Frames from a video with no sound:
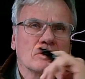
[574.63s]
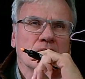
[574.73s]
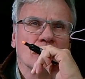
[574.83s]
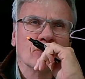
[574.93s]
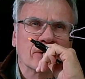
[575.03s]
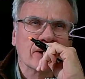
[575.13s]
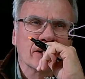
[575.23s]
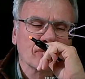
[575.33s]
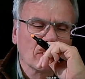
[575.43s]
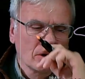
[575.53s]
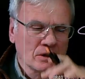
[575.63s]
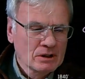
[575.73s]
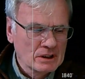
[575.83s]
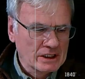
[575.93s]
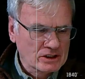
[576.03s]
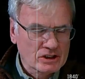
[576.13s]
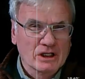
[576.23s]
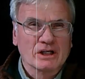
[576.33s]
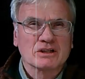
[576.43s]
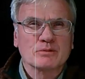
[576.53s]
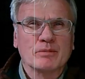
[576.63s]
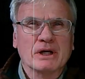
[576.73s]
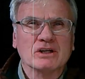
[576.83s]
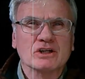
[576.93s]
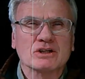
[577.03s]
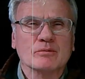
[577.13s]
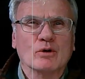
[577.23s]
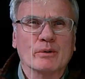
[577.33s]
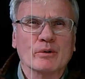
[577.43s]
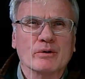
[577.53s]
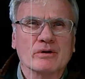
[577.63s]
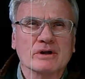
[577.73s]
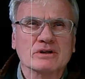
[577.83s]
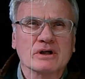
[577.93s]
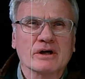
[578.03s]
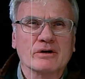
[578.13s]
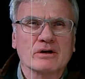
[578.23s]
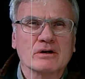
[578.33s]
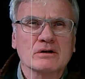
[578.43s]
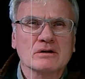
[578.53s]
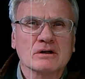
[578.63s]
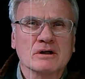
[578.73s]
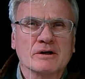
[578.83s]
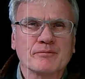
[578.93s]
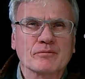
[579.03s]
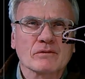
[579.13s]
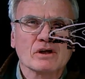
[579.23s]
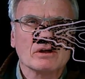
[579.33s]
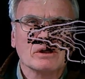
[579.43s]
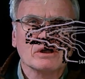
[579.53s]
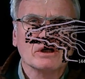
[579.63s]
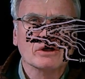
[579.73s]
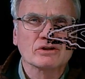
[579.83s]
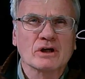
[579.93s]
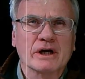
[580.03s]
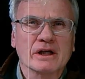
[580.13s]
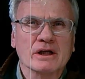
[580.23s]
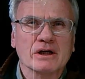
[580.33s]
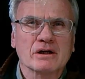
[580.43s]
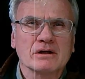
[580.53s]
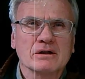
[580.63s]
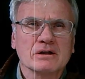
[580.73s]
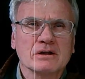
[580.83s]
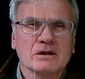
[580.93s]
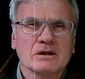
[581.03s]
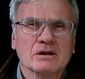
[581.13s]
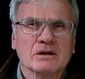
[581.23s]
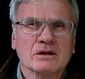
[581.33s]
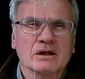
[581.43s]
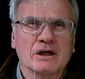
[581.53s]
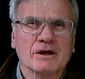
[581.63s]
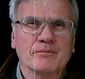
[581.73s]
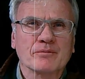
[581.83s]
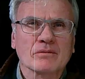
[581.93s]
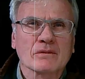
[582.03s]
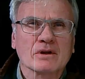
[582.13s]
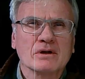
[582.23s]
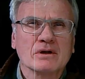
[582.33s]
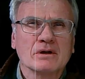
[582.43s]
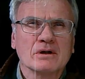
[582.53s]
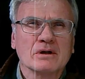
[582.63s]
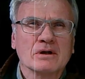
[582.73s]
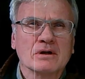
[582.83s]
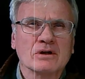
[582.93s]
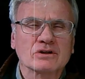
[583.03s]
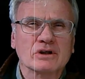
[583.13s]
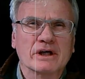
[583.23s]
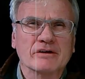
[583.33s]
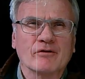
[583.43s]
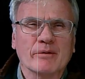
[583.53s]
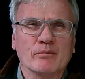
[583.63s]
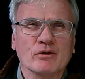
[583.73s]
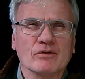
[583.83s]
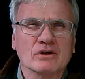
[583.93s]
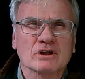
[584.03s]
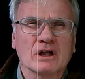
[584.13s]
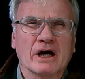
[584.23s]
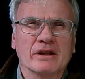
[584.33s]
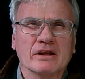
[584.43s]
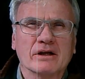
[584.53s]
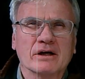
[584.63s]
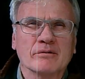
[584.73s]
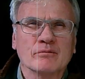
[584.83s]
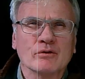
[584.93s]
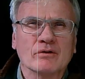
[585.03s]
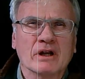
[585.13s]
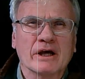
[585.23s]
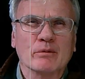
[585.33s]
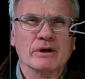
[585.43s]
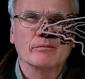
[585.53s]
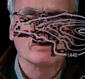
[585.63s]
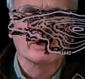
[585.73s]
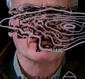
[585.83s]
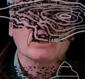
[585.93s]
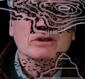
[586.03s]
Okay, let's spend just a moment with this other hillside here. Looks like if I move the slide, then I move the labeling, but I guess they're